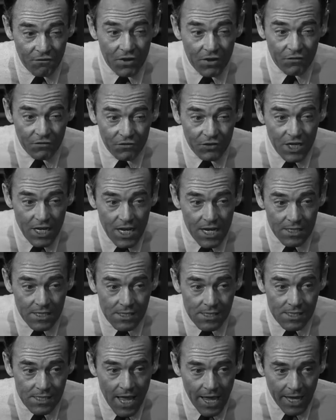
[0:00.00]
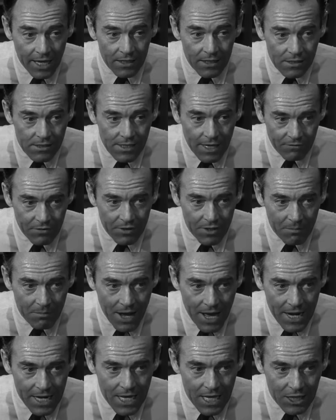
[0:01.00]
The bottom line is that it's a
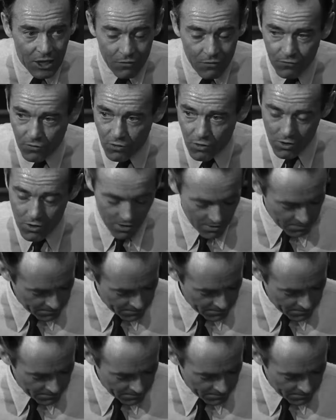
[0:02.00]
top-notch story,